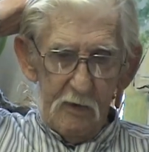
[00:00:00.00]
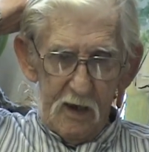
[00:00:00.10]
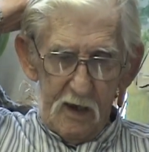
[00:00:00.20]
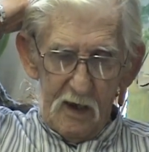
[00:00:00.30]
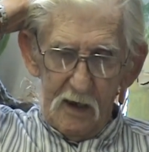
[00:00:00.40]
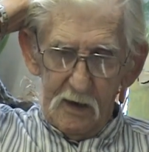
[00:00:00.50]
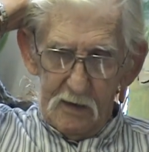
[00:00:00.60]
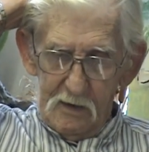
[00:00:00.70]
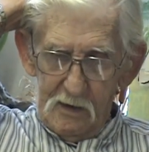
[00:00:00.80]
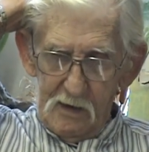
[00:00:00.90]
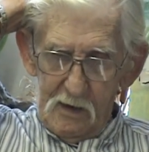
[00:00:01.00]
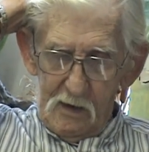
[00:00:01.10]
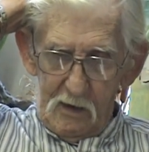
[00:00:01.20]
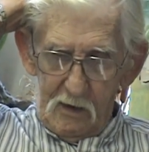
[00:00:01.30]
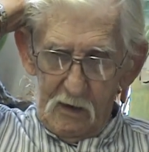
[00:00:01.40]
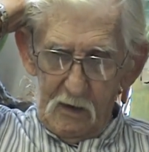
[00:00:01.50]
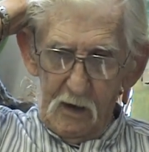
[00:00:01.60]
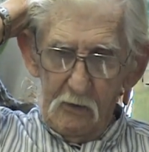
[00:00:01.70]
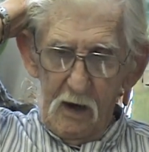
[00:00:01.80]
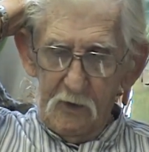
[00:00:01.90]
a
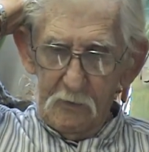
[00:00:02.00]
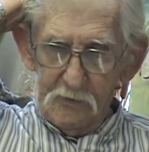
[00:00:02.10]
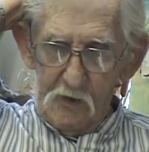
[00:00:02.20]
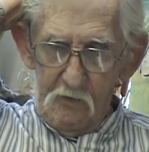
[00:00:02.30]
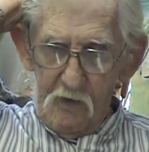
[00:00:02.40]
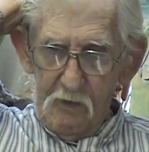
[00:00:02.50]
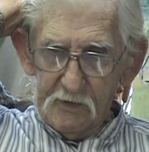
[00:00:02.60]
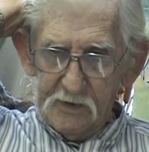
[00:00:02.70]
ground observer,